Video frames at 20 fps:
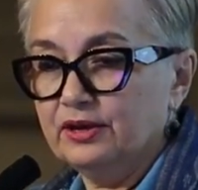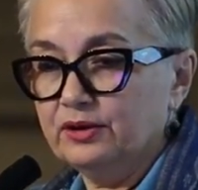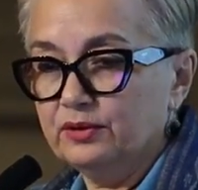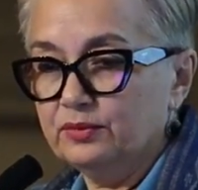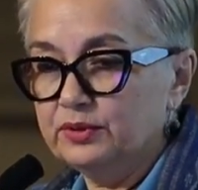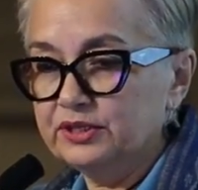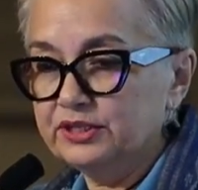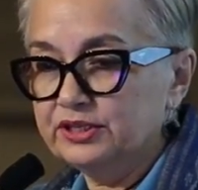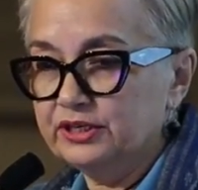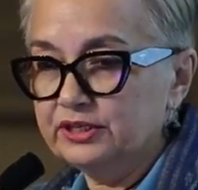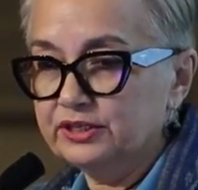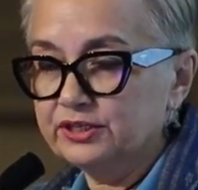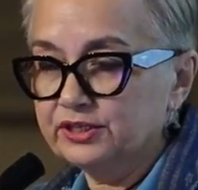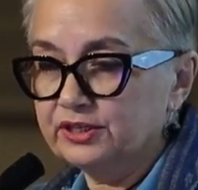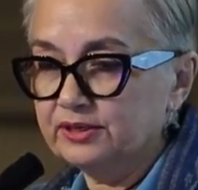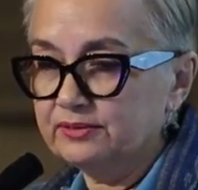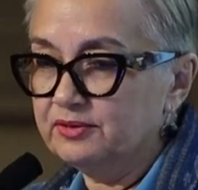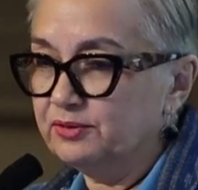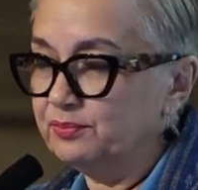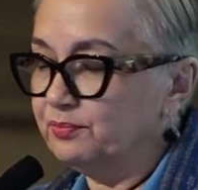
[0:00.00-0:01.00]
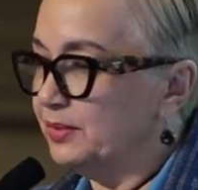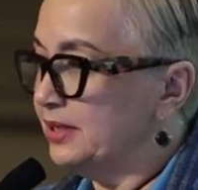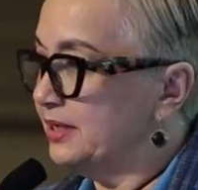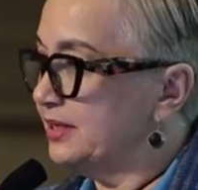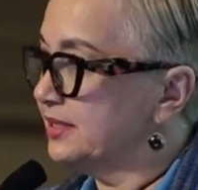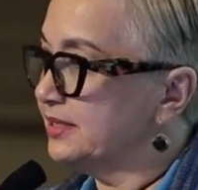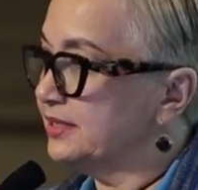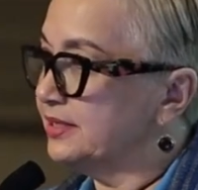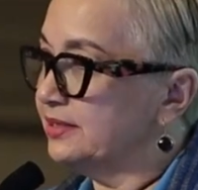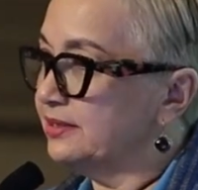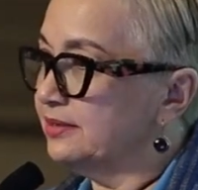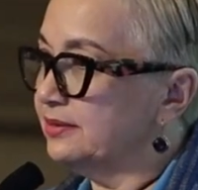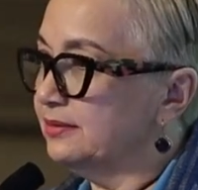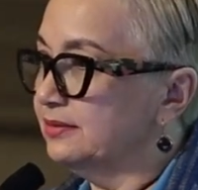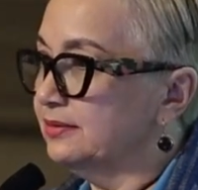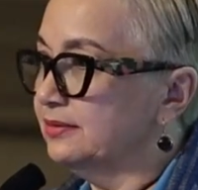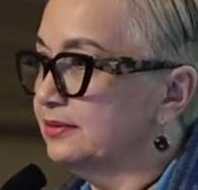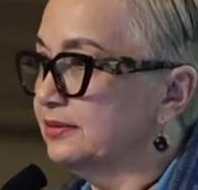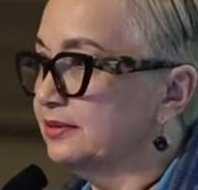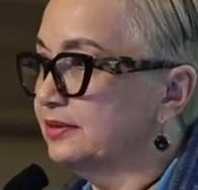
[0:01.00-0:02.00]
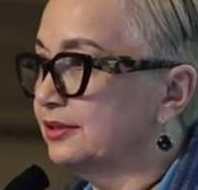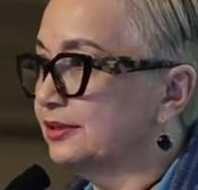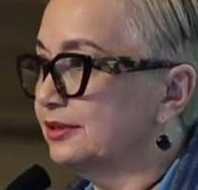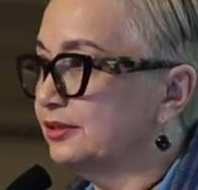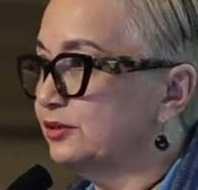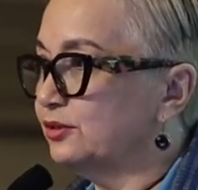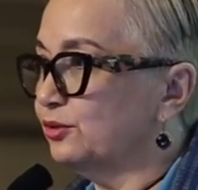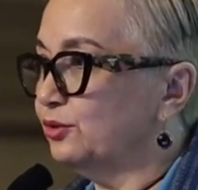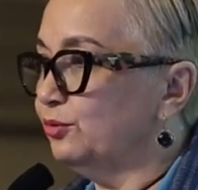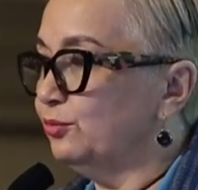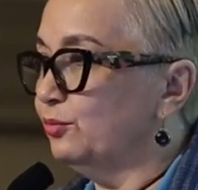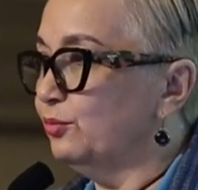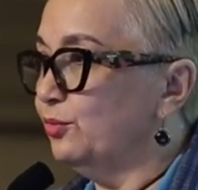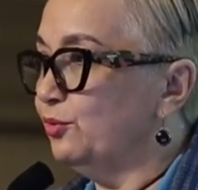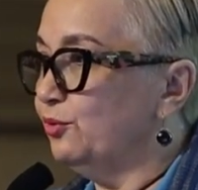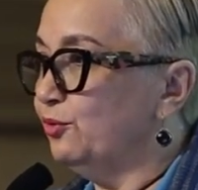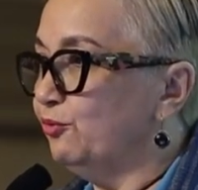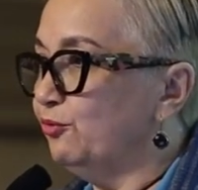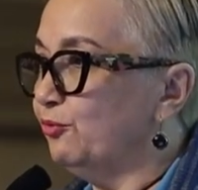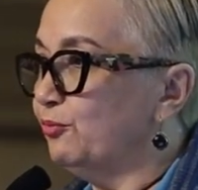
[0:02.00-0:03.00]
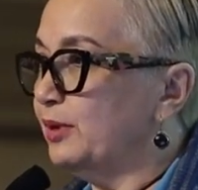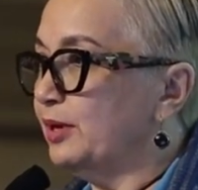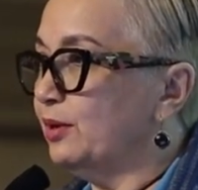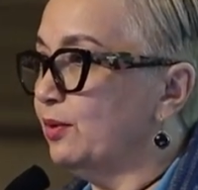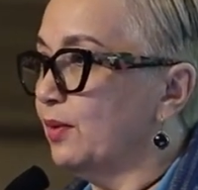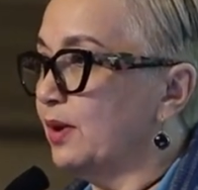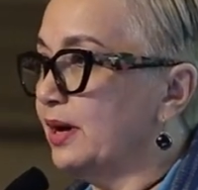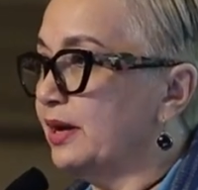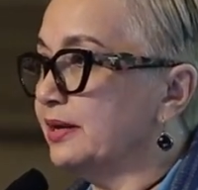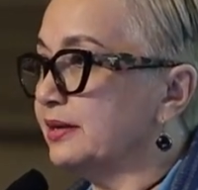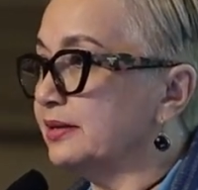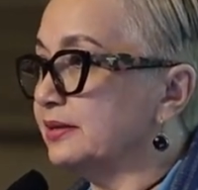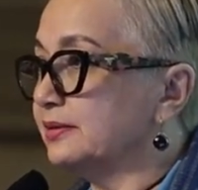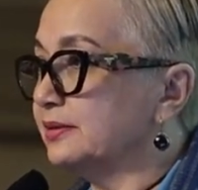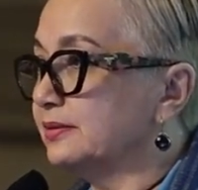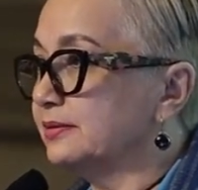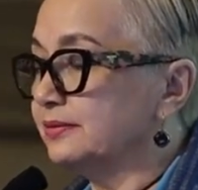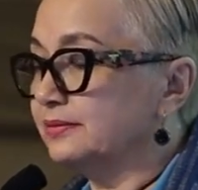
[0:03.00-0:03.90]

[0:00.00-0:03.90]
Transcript: We teach them to be still, don't move, be quiet.